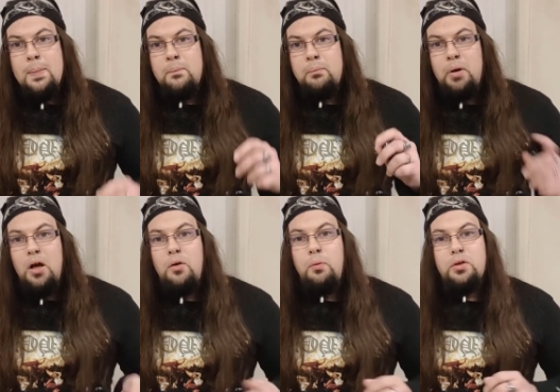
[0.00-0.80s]

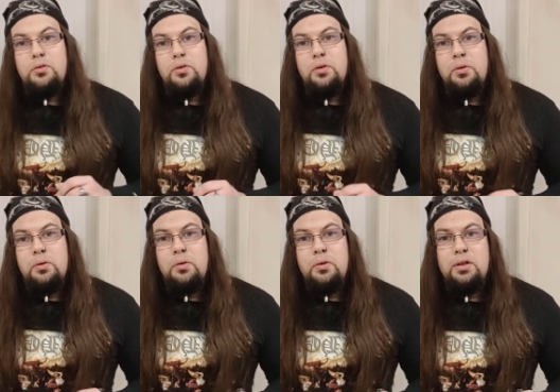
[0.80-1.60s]
Part of what drew
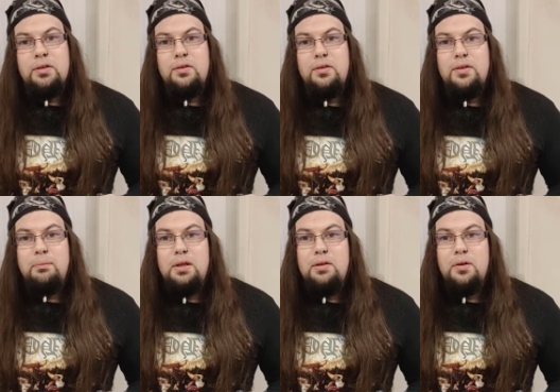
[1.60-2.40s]
audiences to
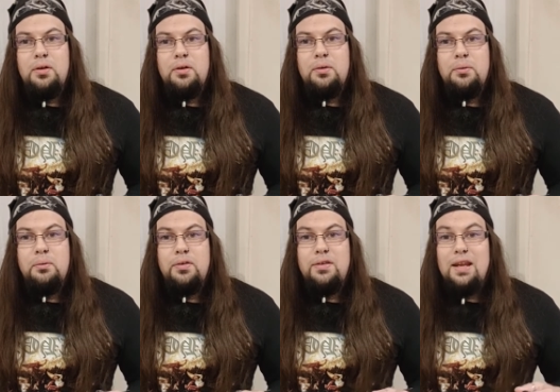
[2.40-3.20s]
P-Rock
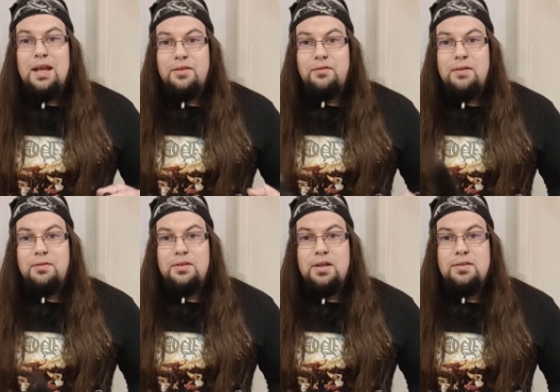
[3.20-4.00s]
was its lack of
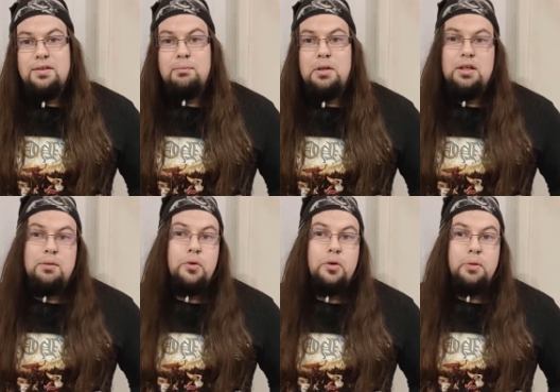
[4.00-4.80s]
advertising, meaning
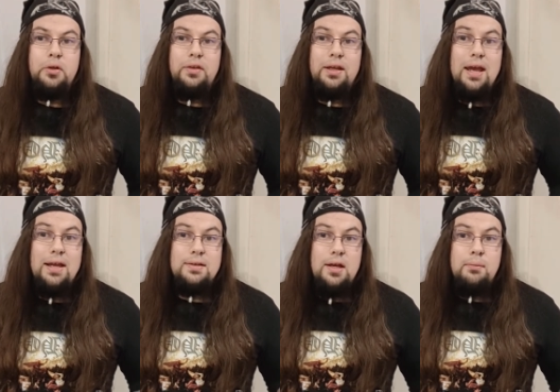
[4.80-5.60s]
more music
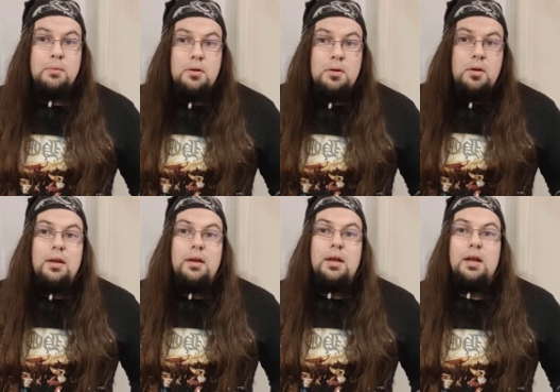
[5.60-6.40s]
airtime.
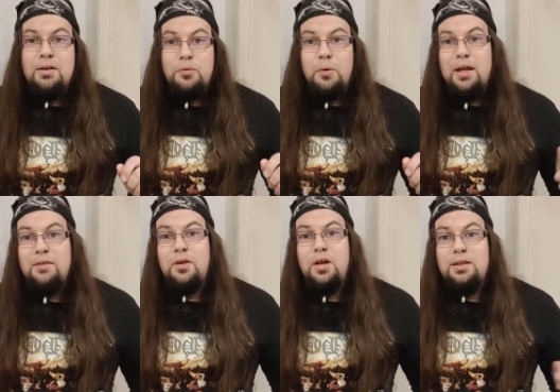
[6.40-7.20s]
Here is one
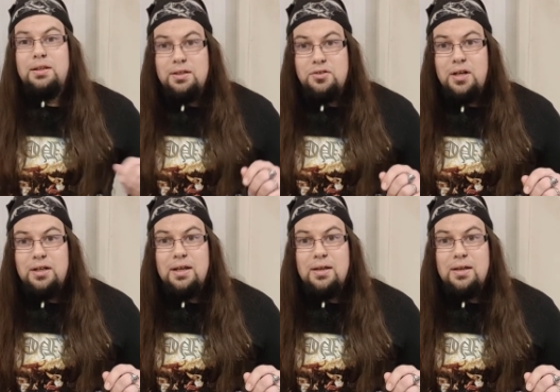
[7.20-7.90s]
advert I did track down